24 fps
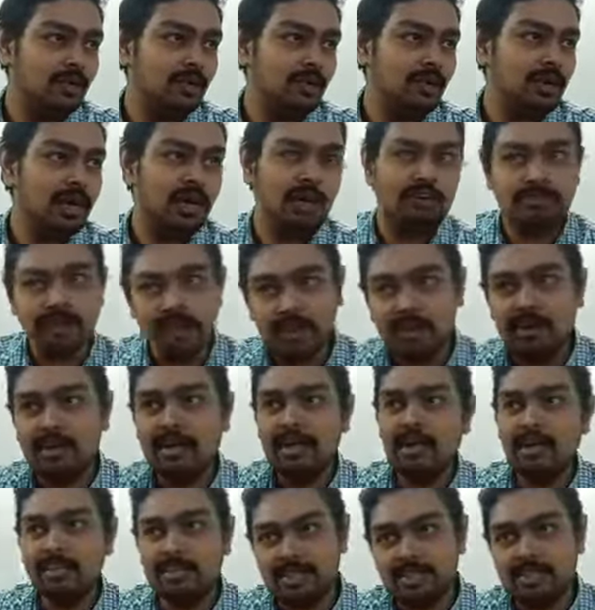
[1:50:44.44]
Okay,
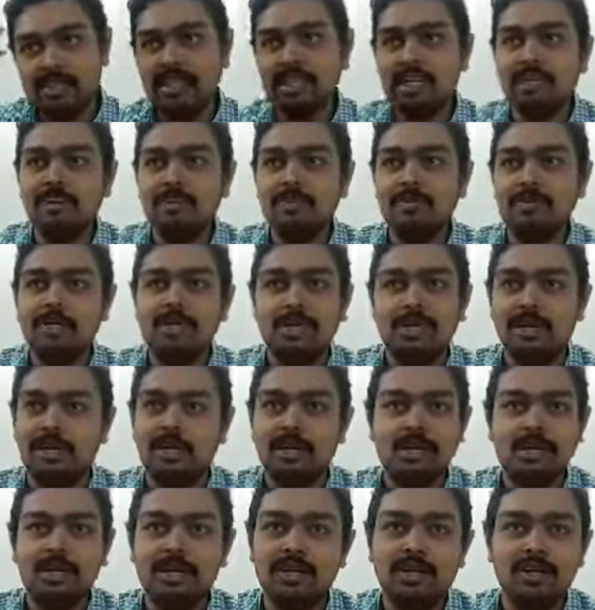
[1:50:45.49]
500, 600 will be there.
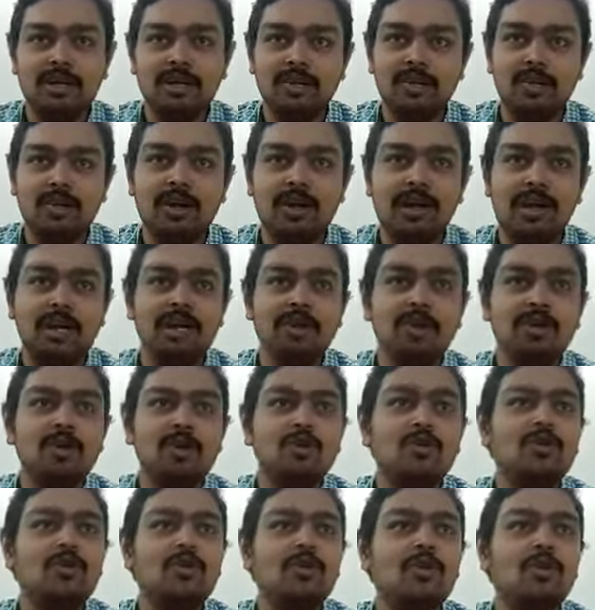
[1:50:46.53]
Okay,
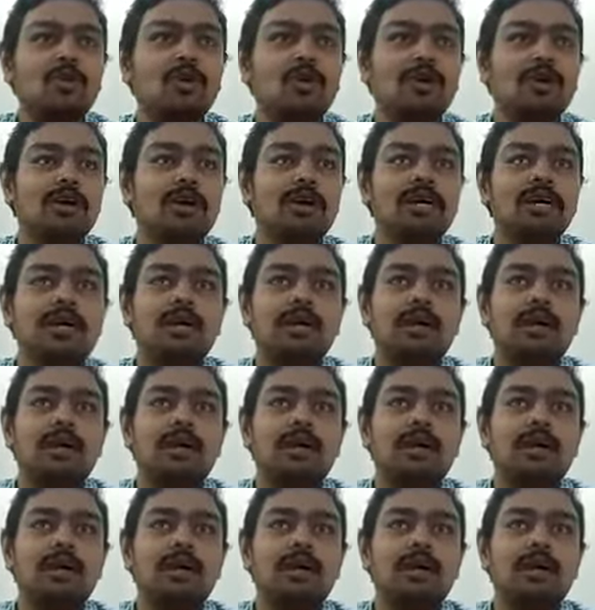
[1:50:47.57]
so